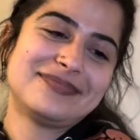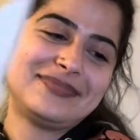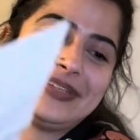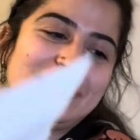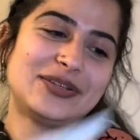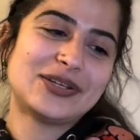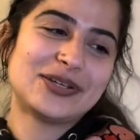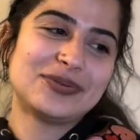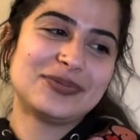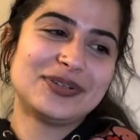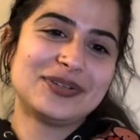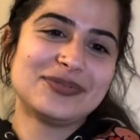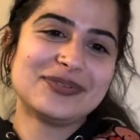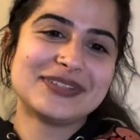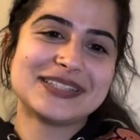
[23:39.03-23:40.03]
You know, we're
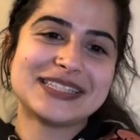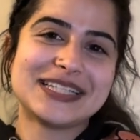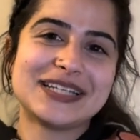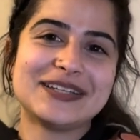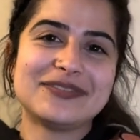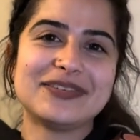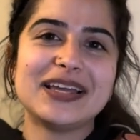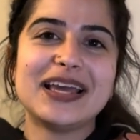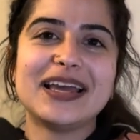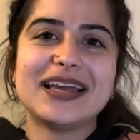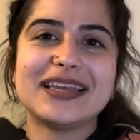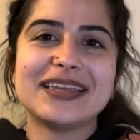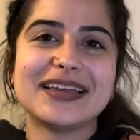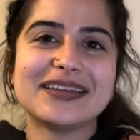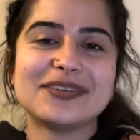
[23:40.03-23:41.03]
doing
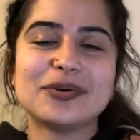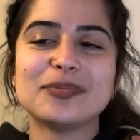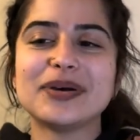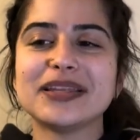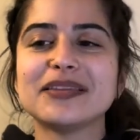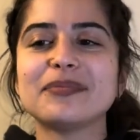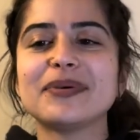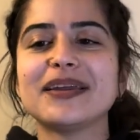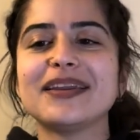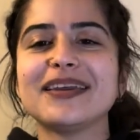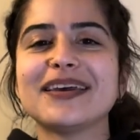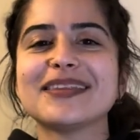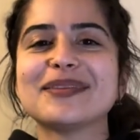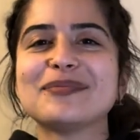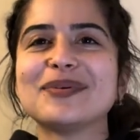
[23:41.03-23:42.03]
stuff. Yeah, don't mind the painting
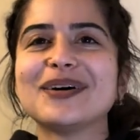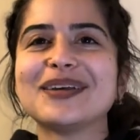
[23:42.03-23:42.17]
at the